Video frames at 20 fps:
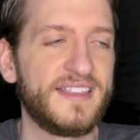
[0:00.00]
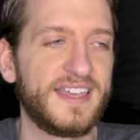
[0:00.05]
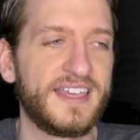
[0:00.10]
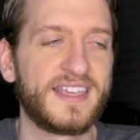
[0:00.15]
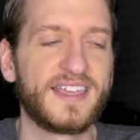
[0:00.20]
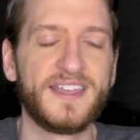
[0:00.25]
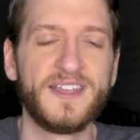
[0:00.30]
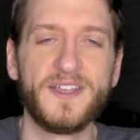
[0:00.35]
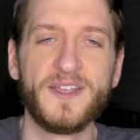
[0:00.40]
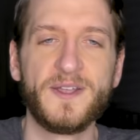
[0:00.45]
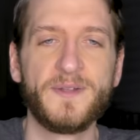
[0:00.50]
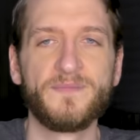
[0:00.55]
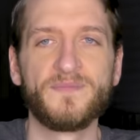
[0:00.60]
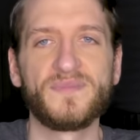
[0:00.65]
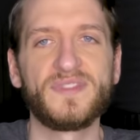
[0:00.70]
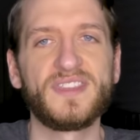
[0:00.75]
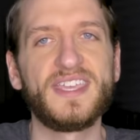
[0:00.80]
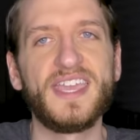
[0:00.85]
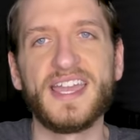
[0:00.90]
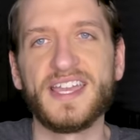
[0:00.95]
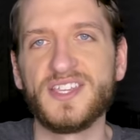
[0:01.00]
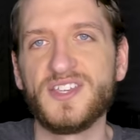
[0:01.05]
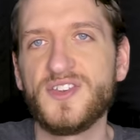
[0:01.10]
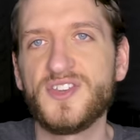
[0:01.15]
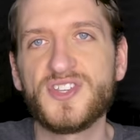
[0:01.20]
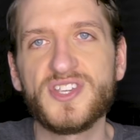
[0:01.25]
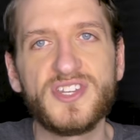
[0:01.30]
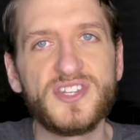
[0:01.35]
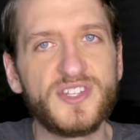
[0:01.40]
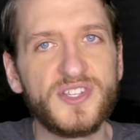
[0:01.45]
Like, yeah,
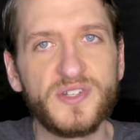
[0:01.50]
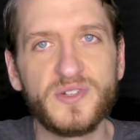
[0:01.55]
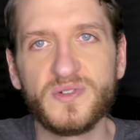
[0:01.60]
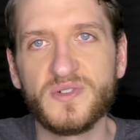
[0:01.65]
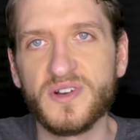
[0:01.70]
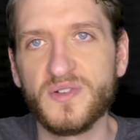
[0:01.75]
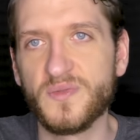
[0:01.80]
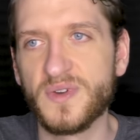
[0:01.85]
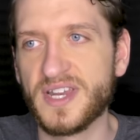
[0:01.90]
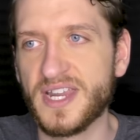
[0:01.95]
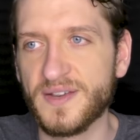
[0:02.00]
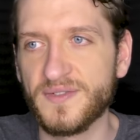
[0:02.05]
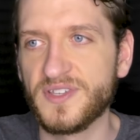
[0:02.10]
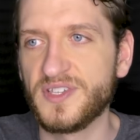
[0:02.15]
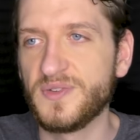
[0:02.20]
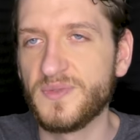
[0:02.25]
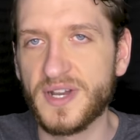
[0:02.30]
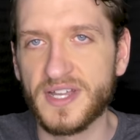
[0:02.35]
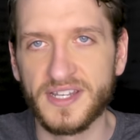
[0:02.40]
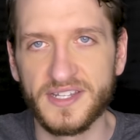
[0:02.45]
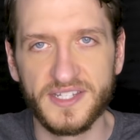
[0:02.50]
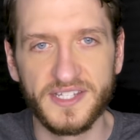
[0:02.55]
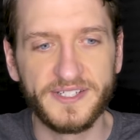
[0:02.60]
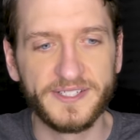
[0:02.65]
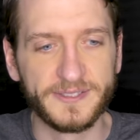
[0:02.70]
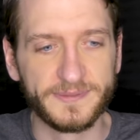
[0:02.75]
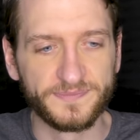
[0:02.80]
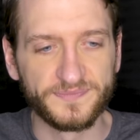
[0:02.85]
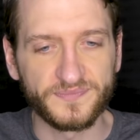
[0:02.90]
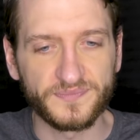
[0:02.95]
you should do whatever you want to
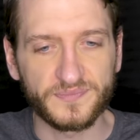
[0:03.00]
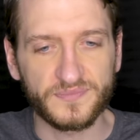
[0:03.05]
do.